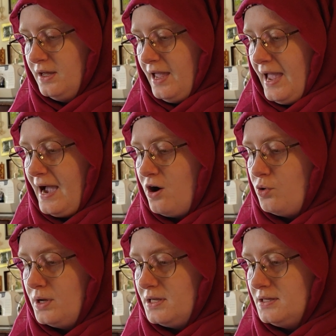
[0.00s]
how
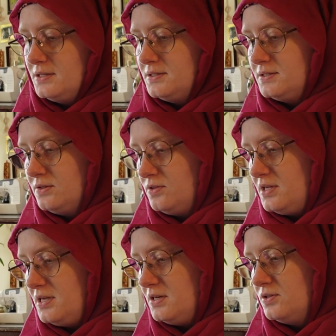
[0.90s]
is
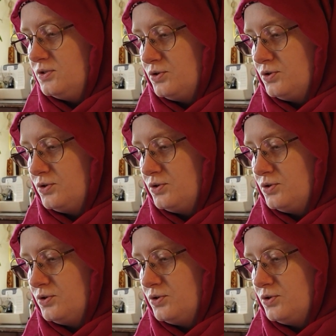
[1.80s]
the